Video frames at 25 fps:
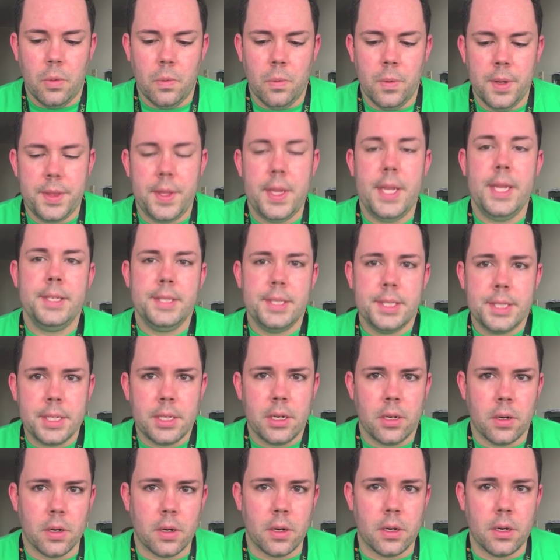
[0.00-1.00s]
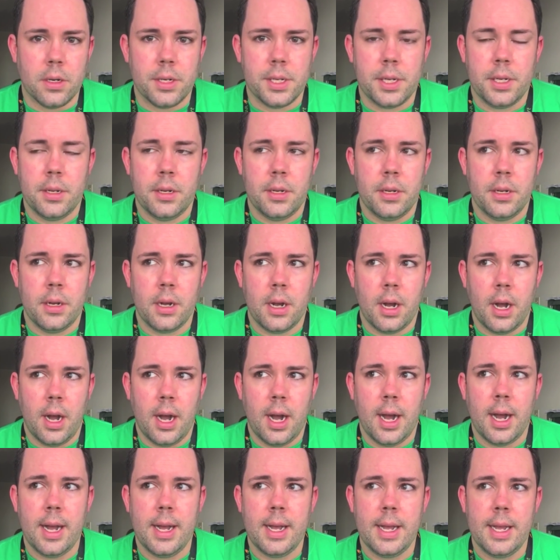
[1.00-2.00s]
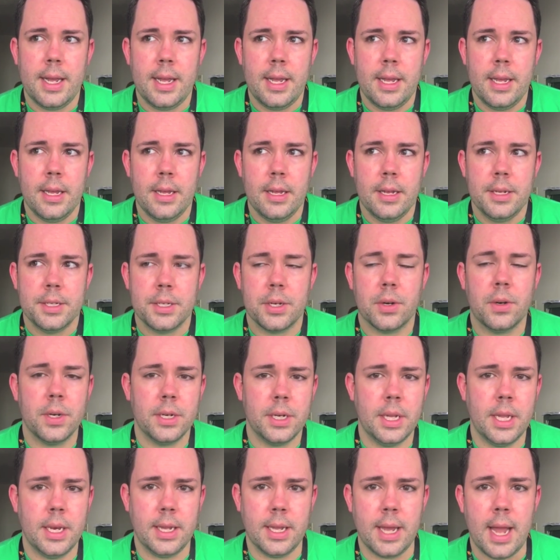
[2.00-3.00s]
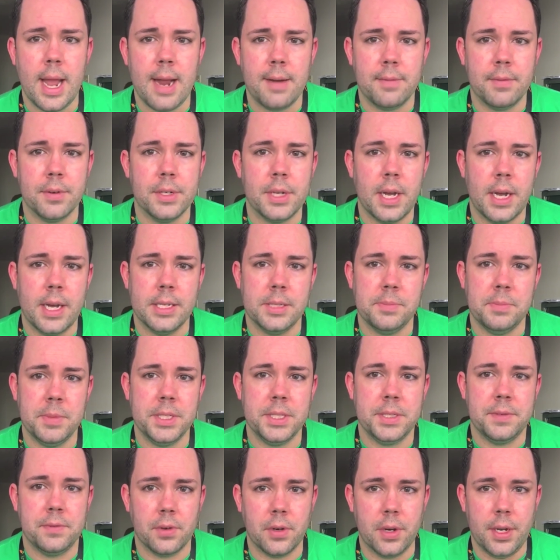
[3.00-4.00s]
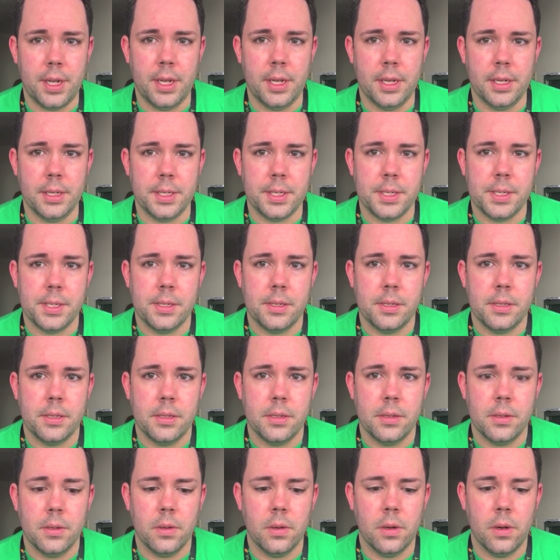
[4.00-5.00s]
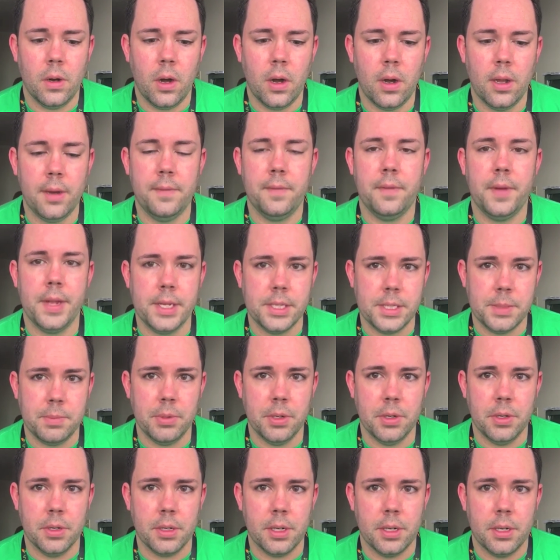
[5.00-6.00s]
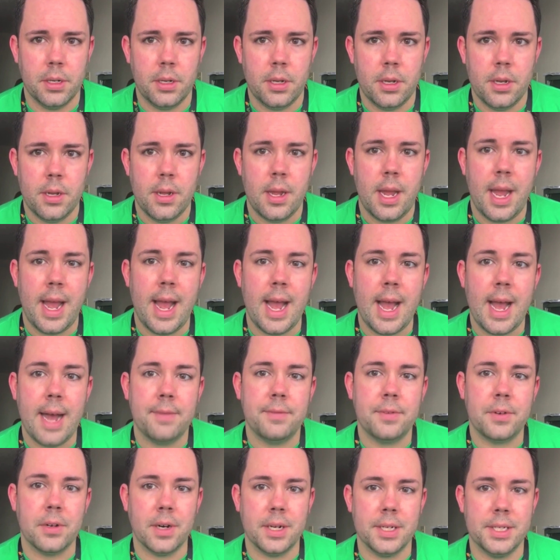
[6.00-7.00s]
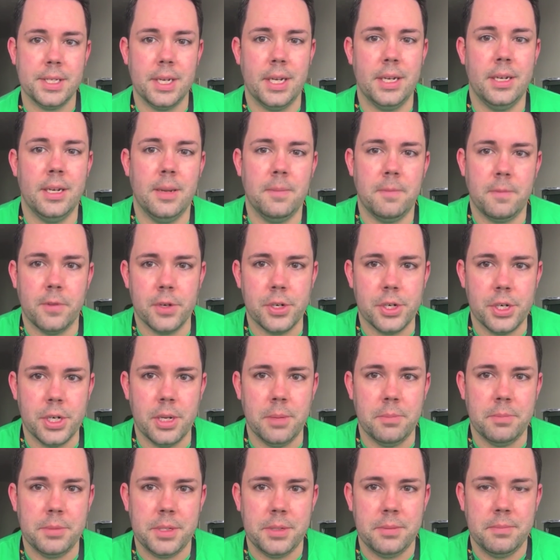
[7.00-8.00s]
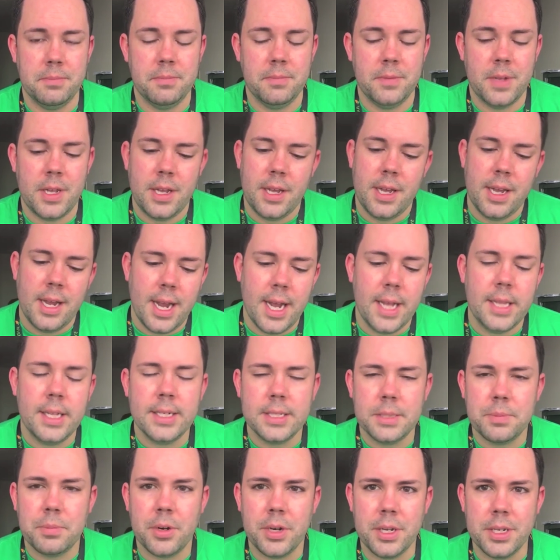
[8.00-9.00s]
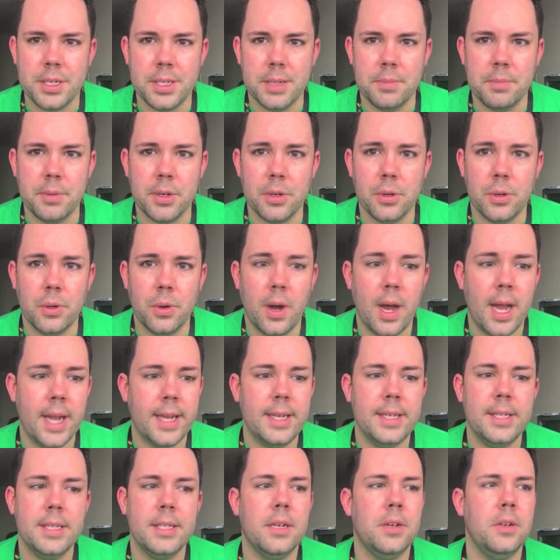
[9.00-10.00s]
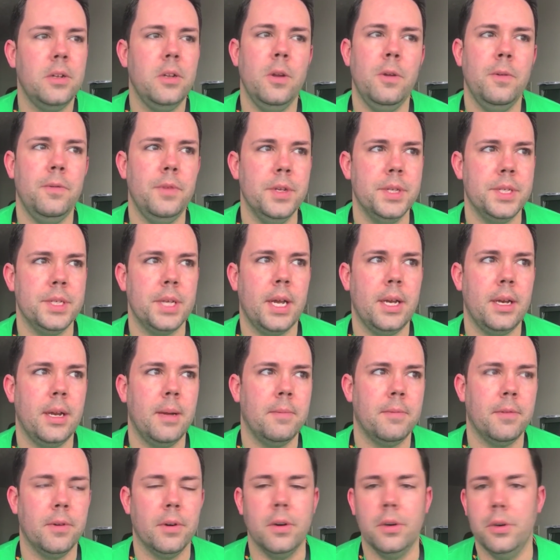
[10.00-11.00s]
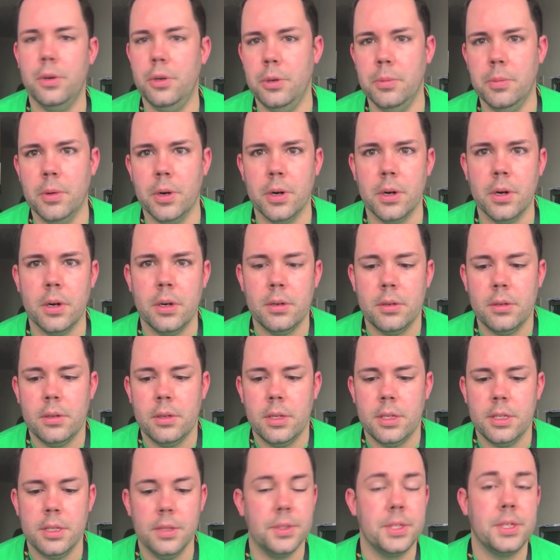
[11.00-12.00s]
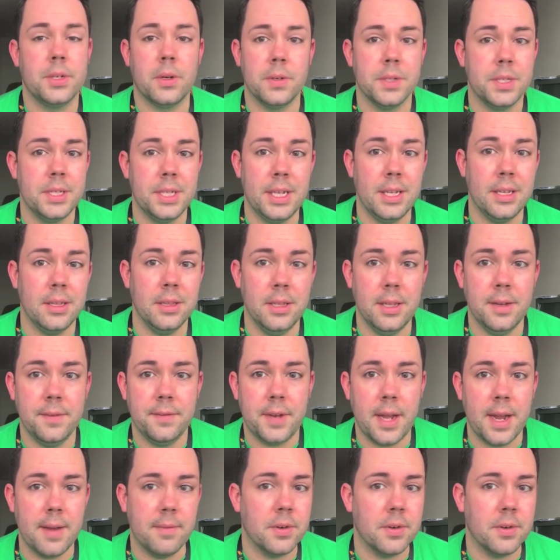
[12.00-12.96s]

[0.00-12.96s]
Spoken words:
With Instacart, I started getting advertisements for it on Facebook after I signed up for Shipt. And that's pretty typical. I can tell you, if you sign up for Uber, you'll start seeing Lyft